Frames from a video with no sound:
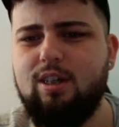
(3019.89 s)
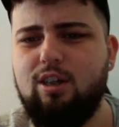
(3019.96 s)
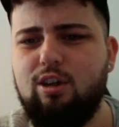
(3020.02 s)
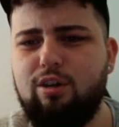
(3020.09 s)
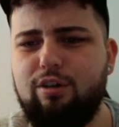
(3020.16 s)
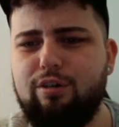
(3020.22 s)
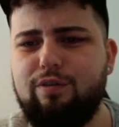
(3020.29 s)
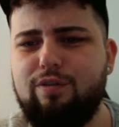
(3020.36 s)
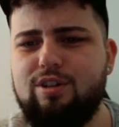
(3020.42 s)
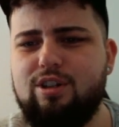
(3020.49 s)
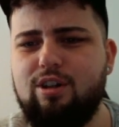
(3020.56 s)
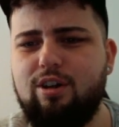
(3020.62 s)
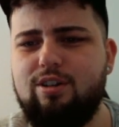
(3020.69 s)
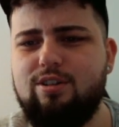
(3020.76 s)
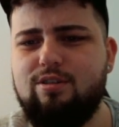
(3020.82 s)
Look for
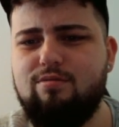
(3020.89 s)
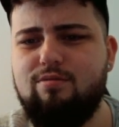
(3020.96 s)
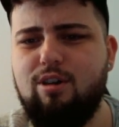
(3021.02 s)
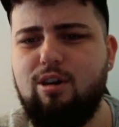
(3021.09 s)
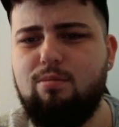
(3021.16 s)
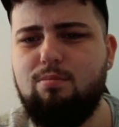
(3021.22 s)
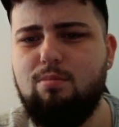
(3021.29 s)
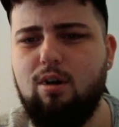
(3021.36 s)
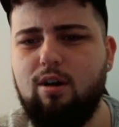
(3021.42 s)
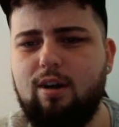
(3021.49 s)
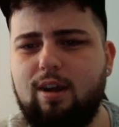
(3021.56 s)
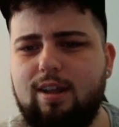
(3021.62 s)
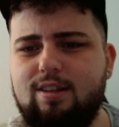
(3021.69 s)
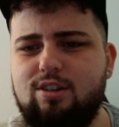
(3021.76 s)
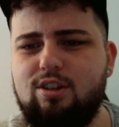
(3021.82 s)
signs and road
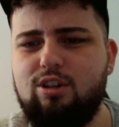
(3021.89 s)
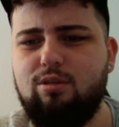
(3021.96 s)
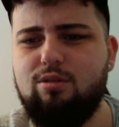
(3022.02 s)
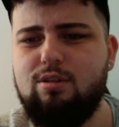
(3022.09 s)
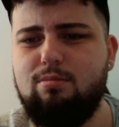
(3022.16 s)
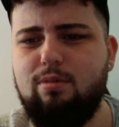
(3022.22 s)
markings and use